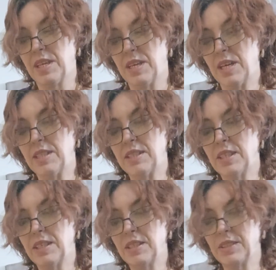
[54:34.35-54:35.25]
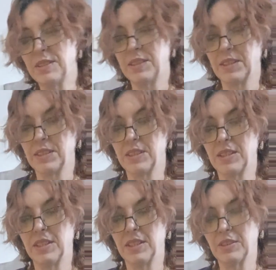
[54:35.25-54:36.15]
I tend to stick to
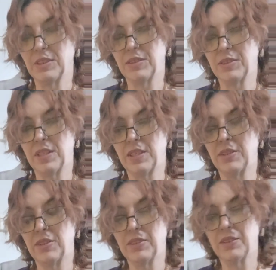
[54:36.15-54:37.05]
things that are